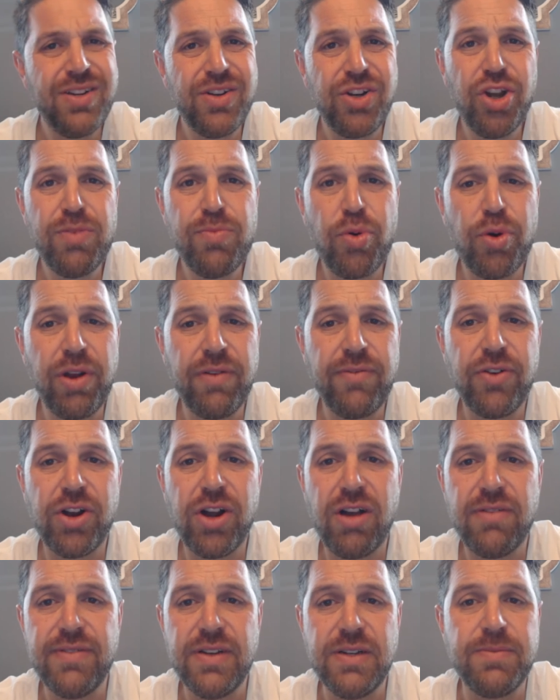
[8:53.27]
Good morning for
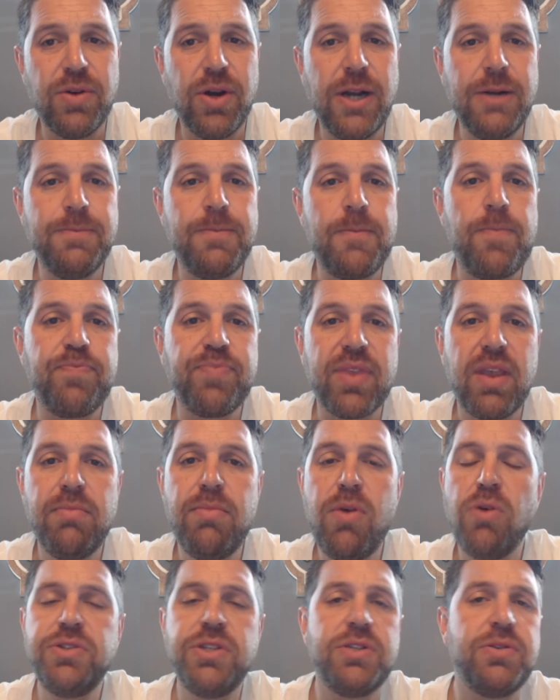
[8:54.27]
coffee, right?
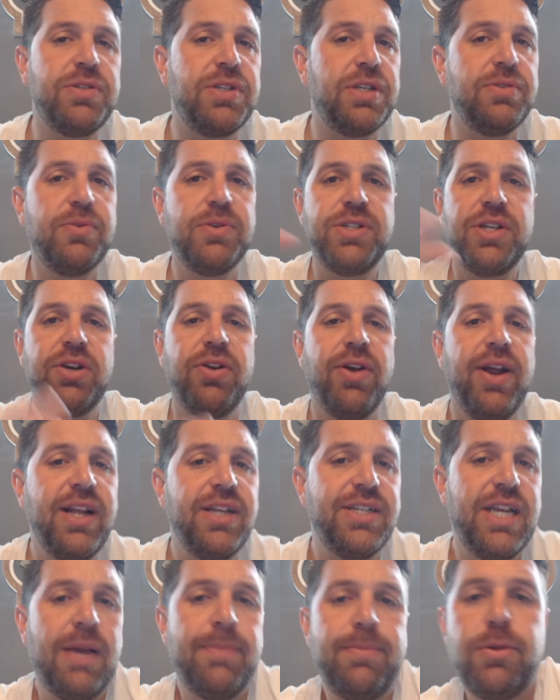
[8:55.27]
Moses was a great
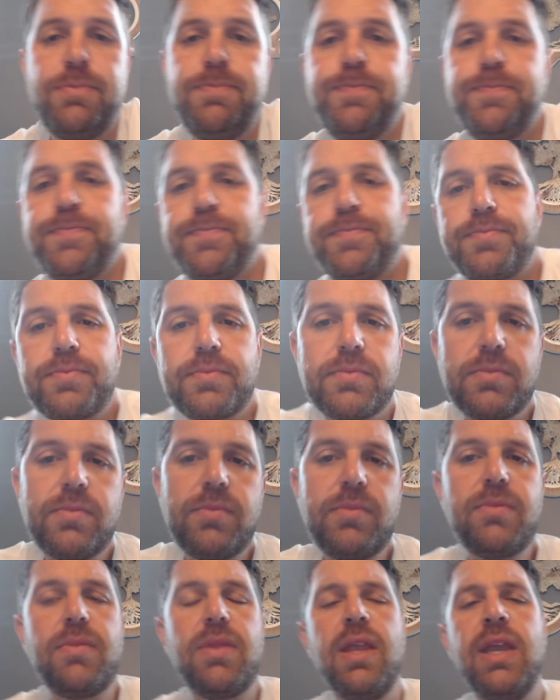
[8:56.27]
example.
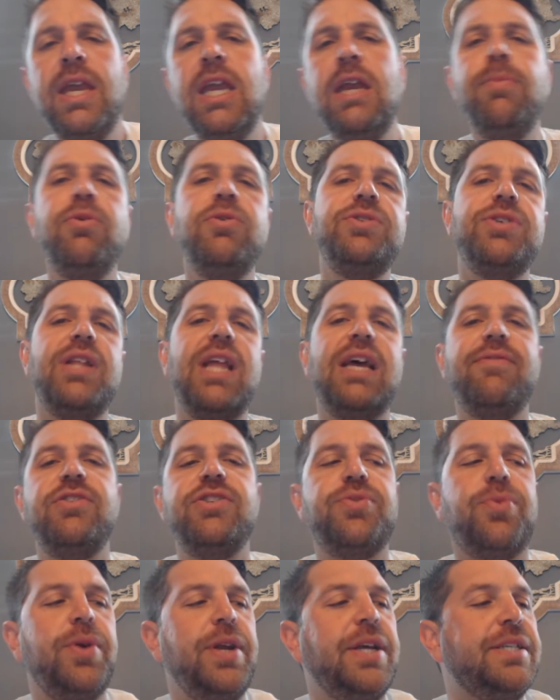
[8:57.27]
Hebrews
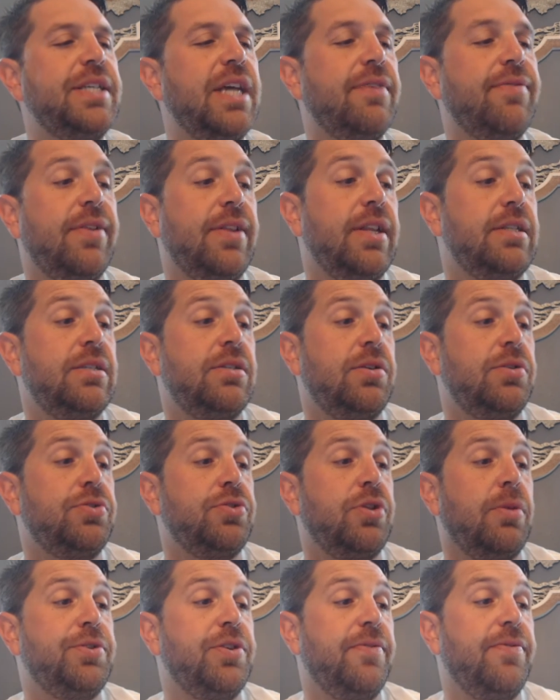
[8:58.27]
11:27. This is our
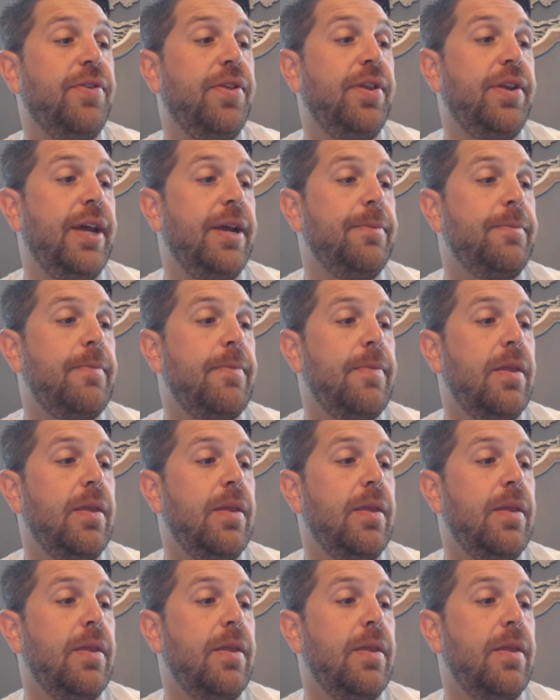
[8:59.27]
scripture for the day.